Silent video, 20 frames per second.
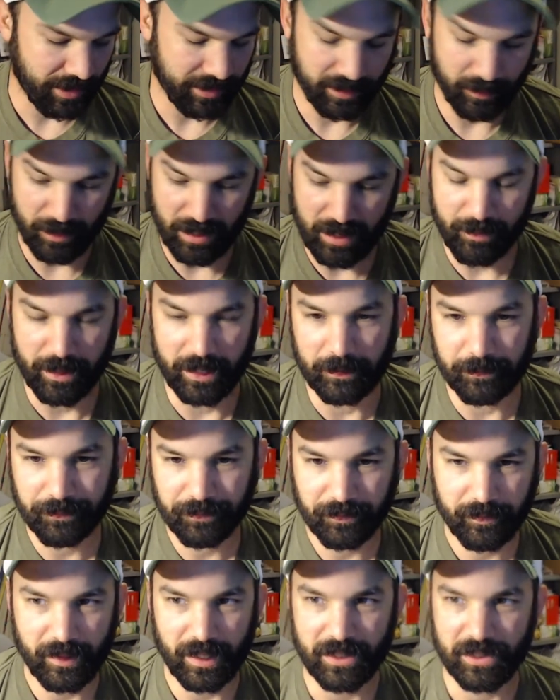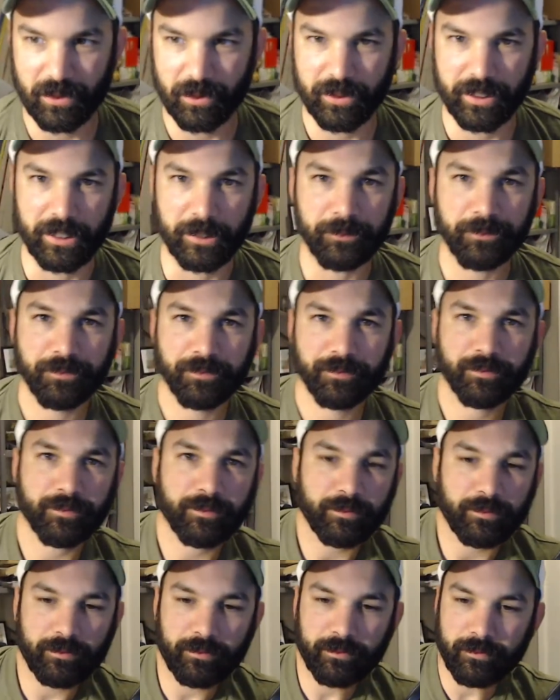it to be, but that's okay.
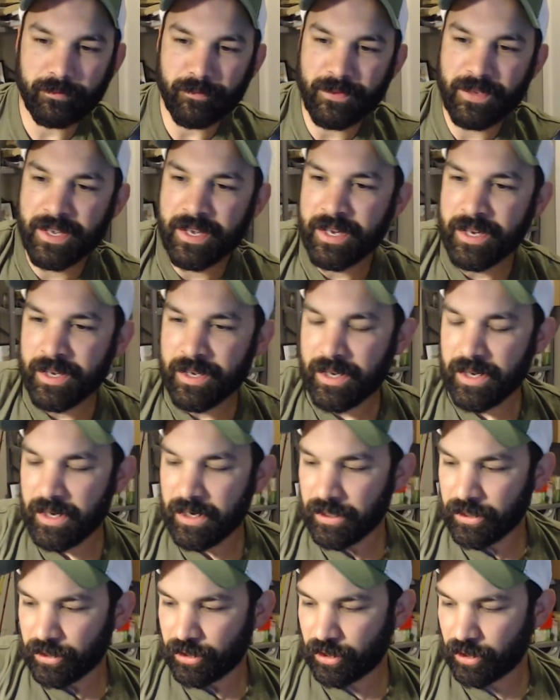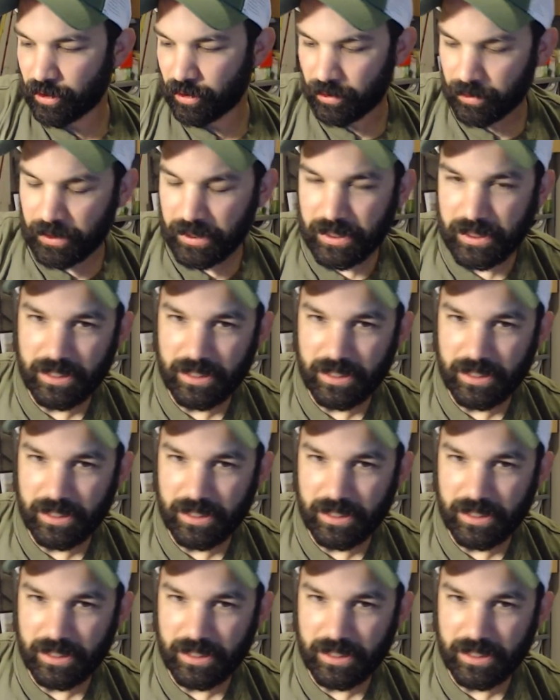So,